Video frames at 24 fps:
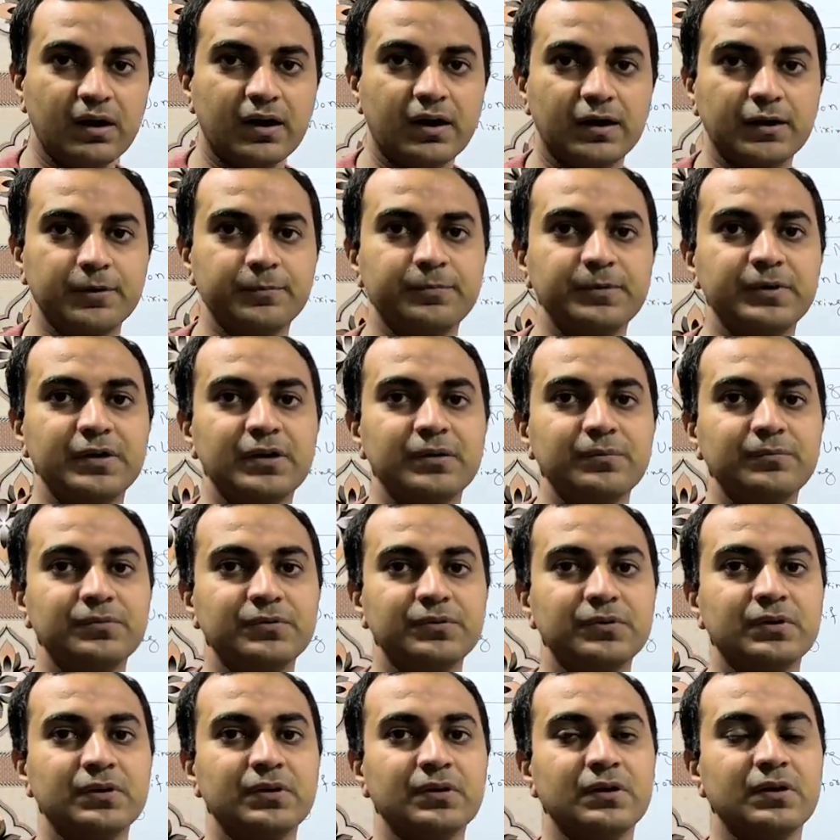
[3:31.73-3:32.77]

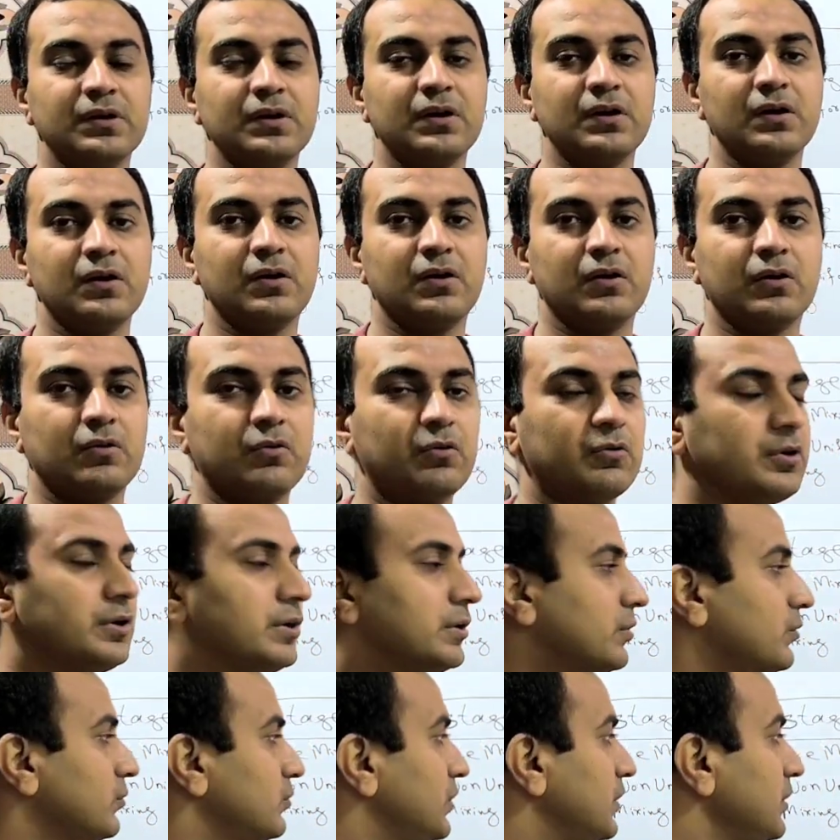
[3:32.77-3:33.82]
RPMs
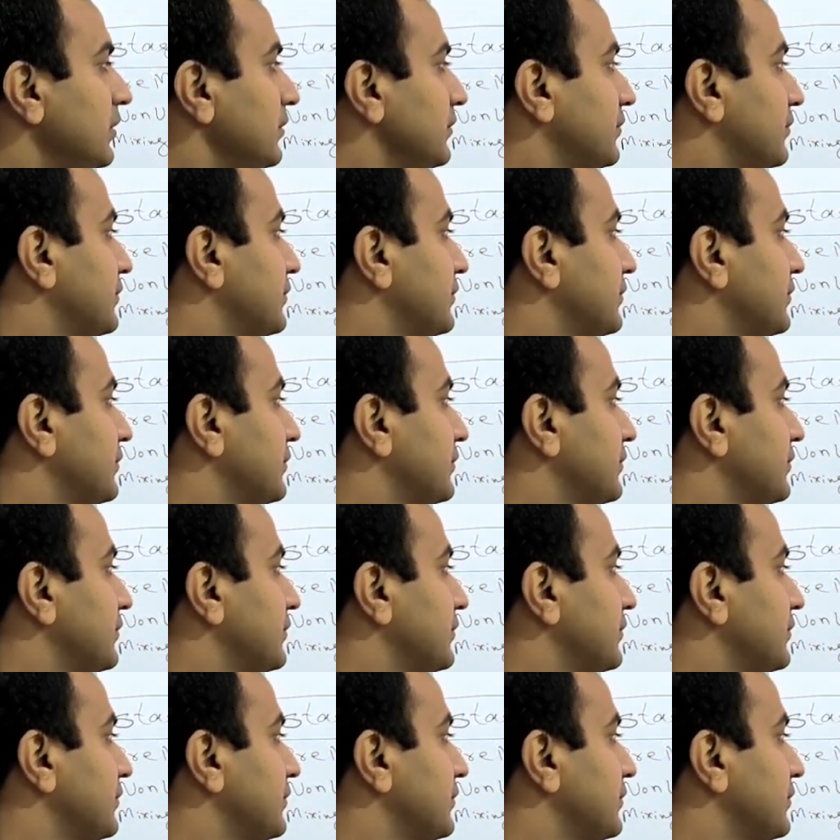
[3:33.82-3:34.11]
according to the